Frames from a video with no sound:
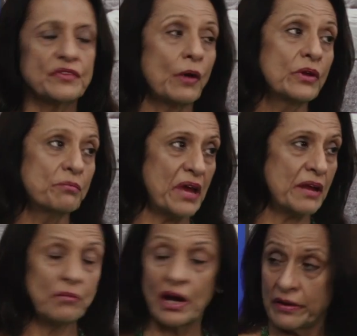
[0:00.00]
is found in
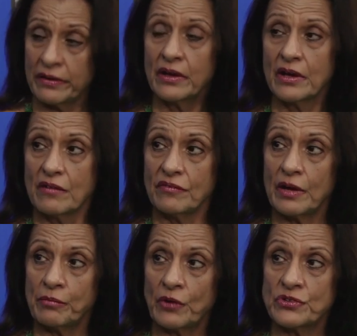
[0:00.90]
Myanmar,
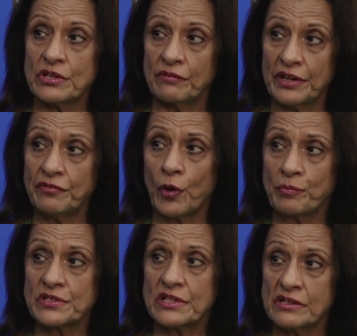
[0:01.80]
where about
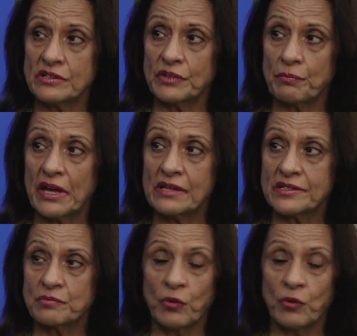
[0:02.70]
74% of the males